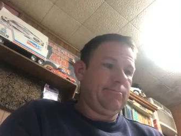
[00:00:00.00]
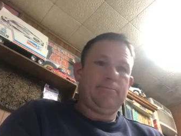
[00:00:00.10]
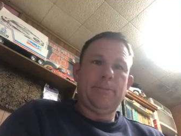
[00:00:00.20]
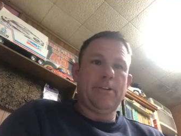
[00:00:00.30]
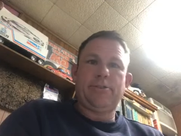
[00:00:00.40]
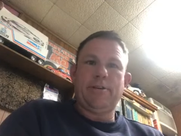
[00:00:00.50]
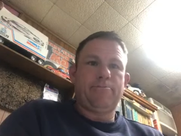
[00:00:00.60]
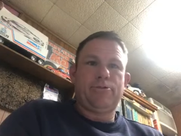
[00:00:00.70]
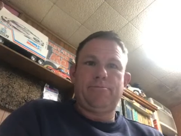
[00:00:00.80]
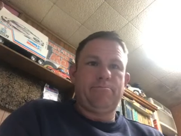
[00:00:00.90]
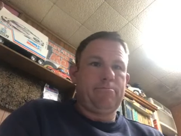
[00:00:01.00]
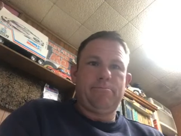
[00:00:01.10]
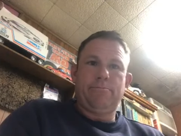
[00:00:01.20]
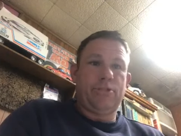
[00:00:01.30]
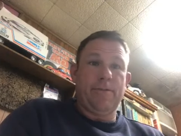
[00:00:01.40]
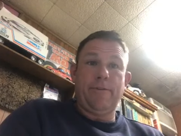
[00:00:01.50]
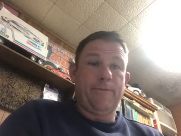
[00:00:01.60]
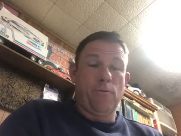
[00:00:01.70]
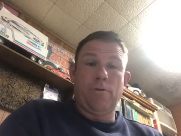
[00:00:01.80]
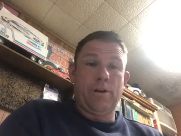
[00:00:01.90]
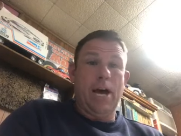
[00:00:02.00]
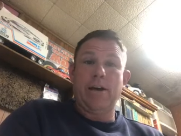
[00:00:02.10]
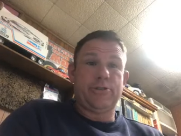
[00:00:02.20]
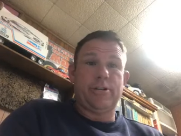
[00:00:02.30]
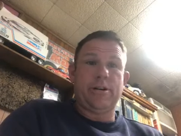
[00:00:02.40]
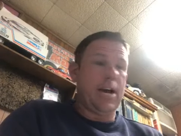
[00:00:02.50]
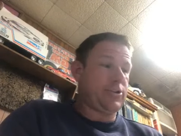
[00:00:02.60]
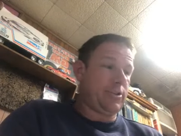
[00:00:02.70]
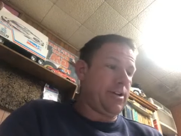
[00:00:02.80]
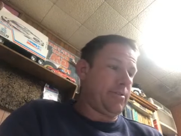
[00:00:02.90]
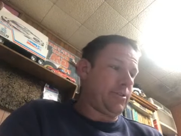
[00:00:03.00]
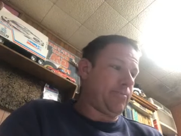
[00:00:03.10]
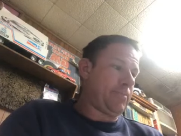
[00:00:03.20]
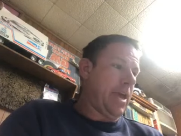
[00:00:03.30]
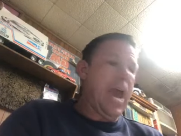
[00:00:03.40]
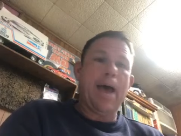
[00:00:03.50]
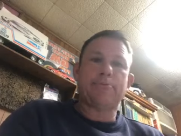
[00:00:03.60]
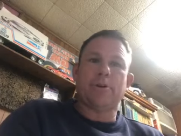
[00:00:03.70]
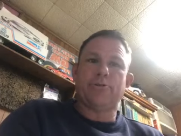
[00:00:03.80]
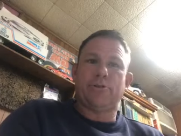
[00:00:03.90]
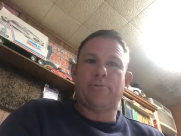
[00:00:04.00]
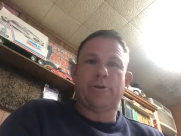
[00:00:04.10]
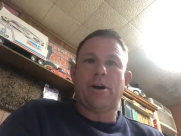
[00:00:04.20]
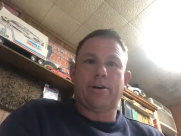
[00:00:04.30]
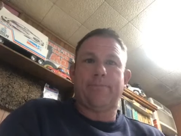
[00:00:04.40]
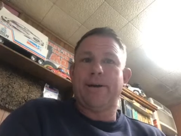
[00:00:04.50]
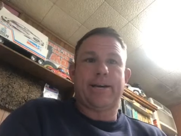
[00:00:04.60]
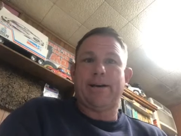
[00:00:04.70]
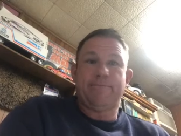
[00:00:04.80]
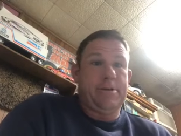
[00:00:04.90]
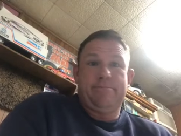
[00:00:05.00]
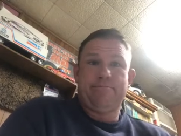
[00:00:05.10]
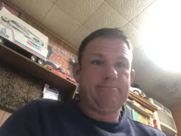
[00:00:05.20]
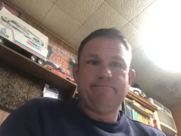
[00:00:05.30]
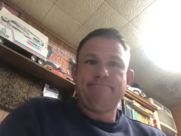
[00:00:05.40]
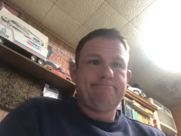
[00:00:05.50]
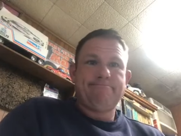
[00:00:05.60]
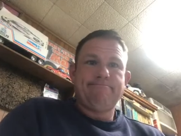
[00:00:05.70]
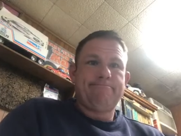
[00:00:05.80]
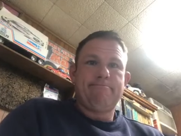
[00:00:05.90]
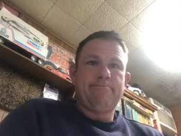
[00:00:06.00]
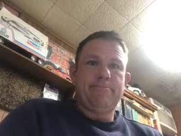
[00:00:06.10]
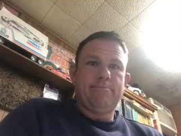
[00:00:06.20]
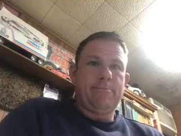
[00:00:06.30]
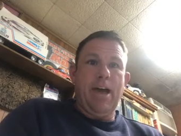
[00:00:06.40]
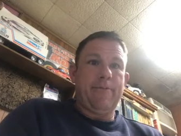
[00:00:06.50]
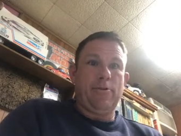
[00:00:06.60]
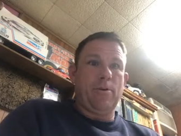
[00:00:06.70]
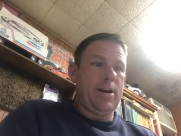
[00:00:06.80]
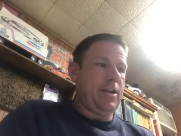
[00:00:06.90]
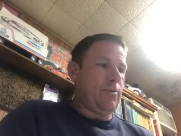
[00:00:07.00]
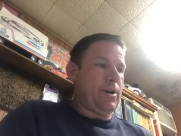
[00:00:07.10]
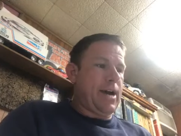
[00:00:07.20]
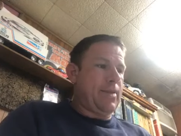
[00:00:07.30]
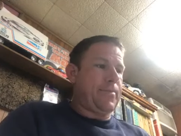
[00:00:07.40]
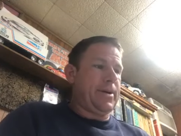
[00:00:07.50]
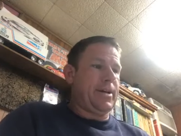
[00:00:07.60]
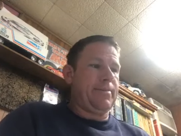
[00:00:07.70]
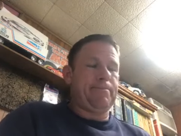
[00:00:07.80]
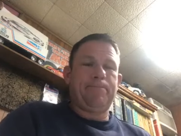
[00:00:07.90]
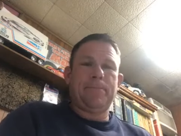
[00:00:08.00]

That's it. Chevy, Ford, Dodge, International. It's a cab, so I assume we're talking pickup, but I have no idea what kind of pickup.